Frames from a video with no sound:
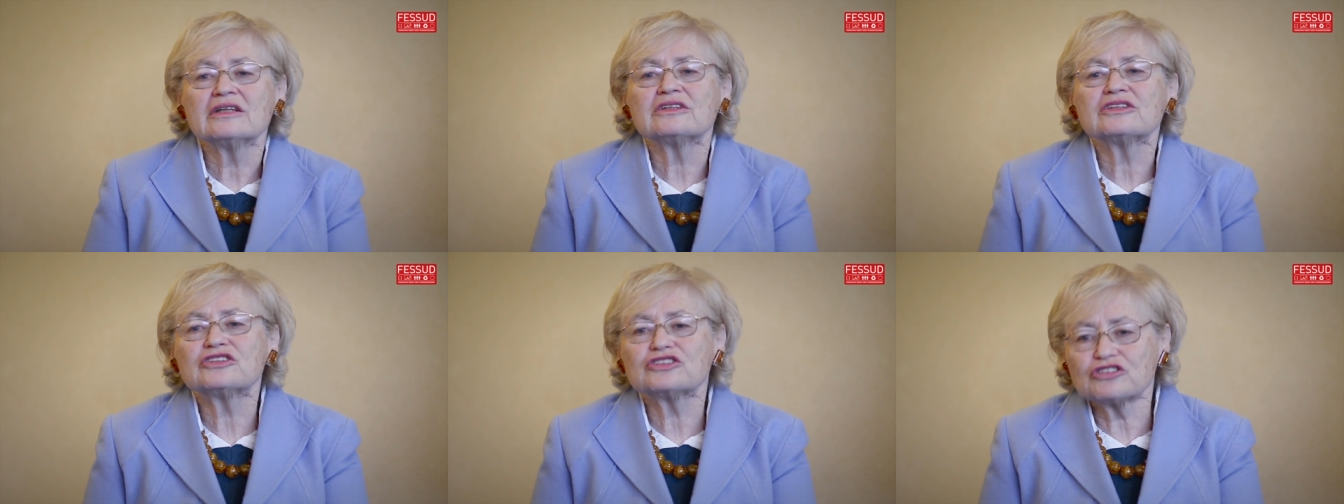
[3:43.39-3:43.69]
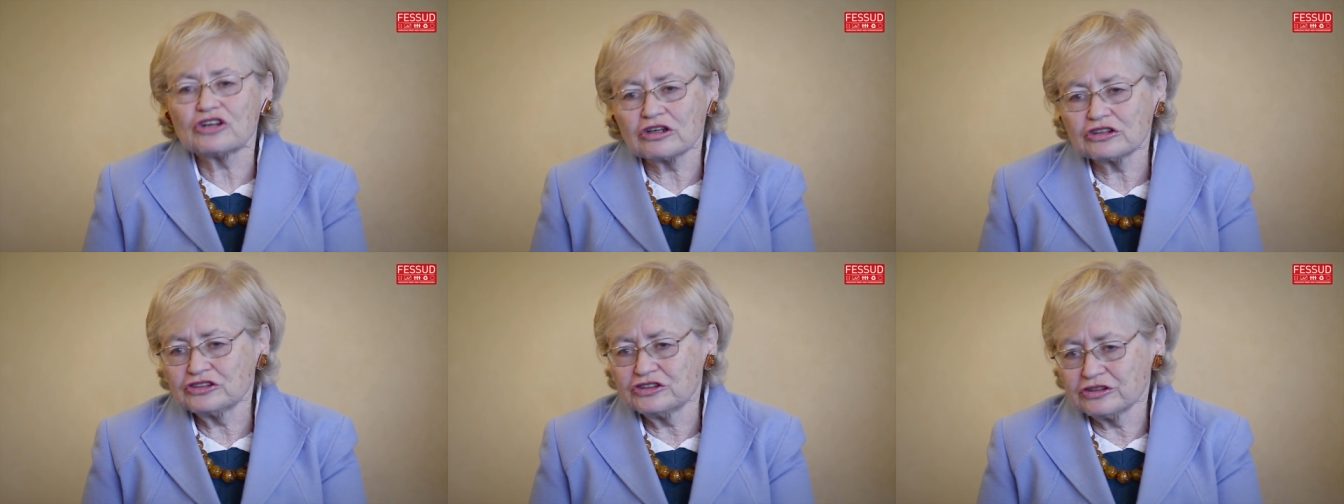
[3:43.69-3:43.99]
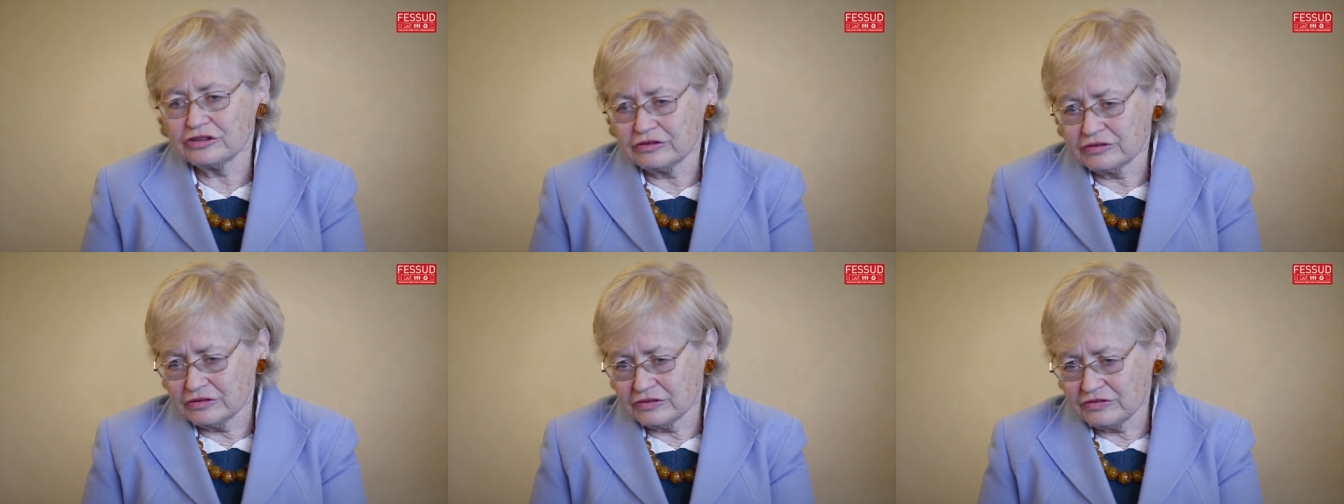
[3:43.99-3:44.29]
the
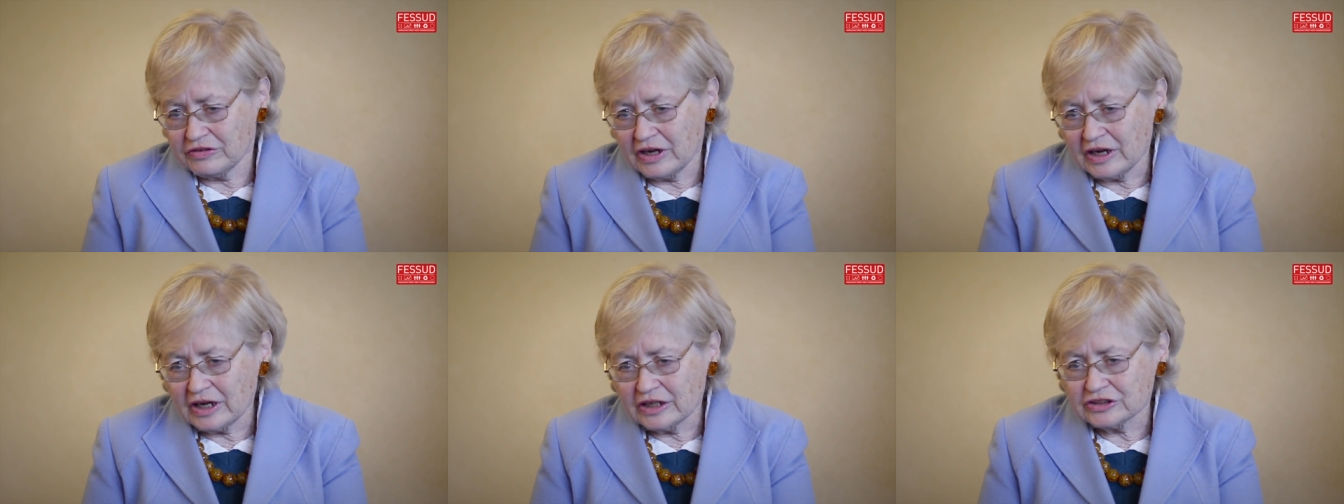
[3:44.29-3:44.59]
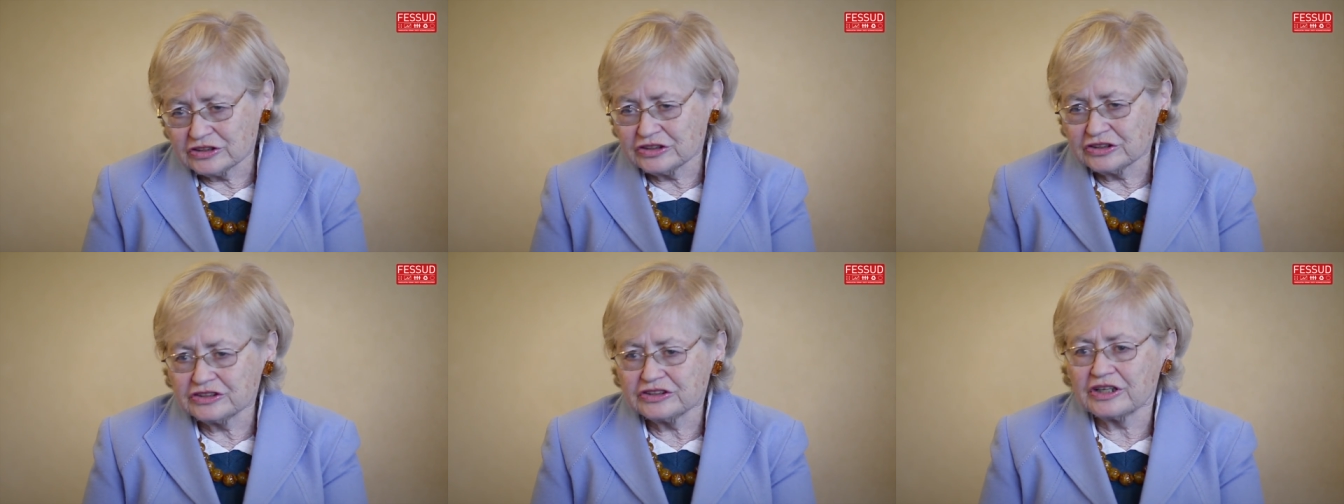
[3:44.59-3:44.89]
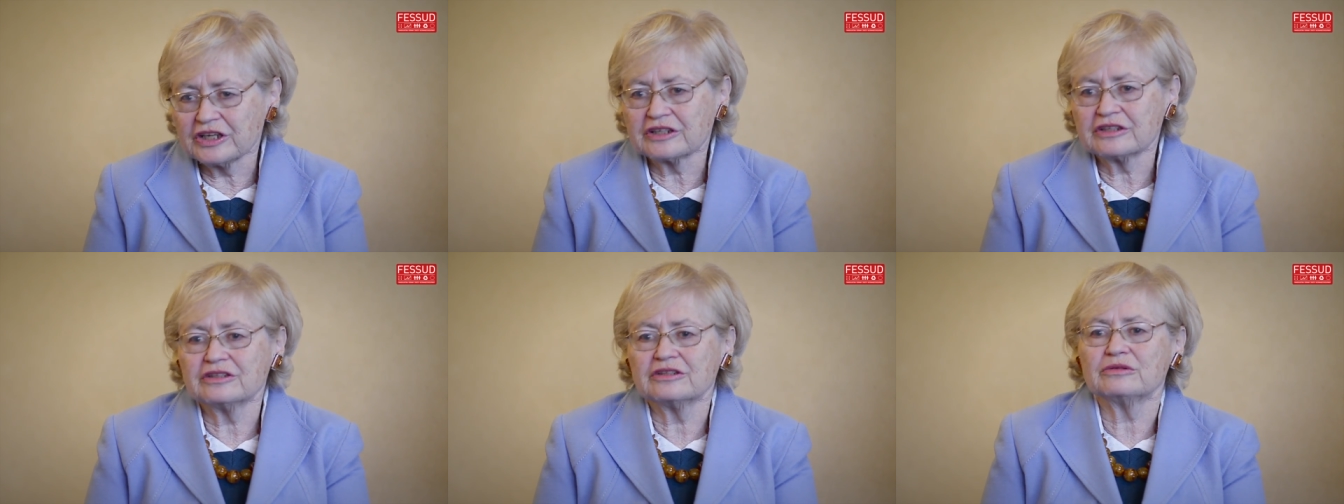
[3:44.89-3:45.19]
structure of the financial
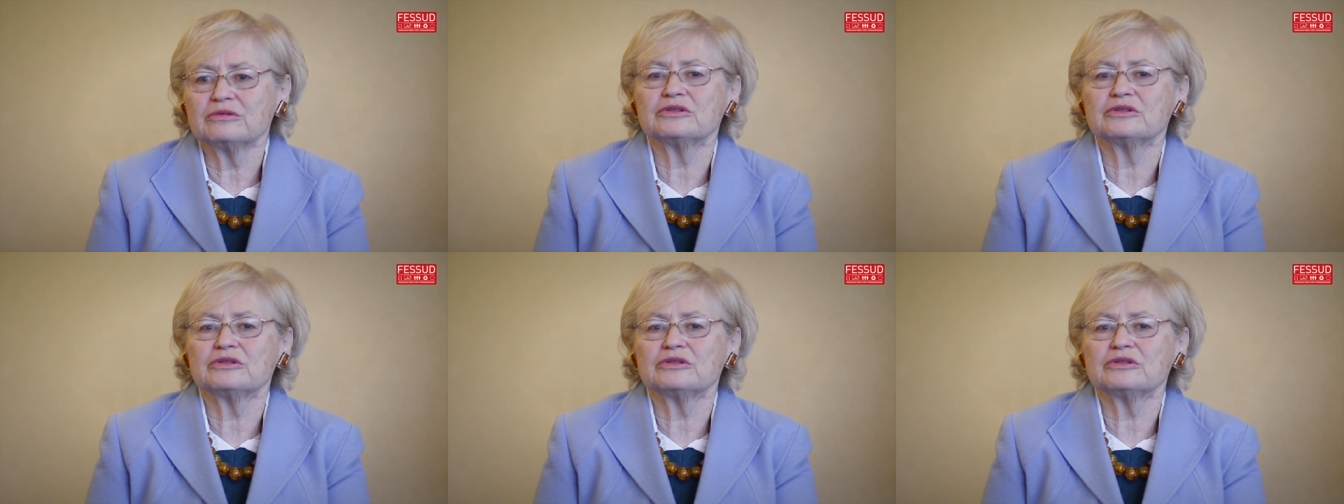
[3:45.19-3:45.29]
sector.